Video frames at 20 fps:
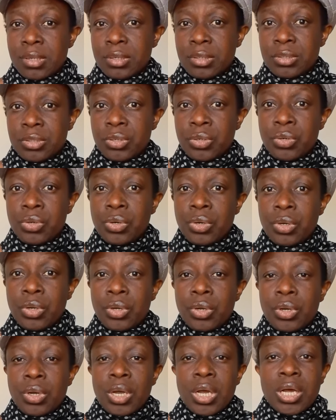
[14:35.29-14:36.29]
You know,
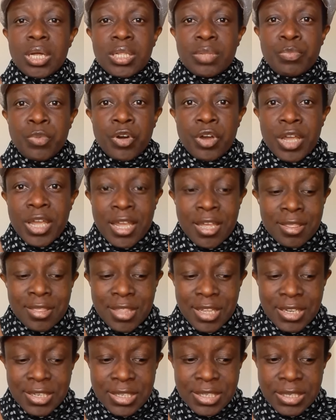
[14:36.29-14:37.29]
but in
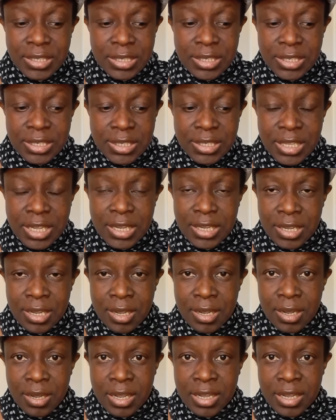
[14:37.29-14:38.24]
this uh,